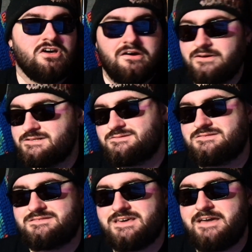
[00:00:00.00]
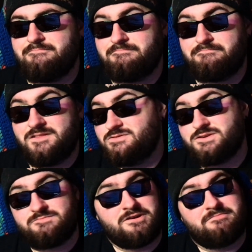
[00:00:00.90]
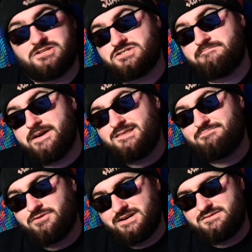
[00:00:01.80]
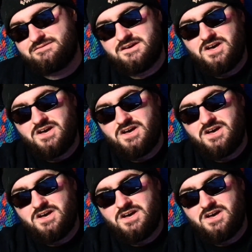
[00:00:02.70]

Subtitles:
which is pretty much the base price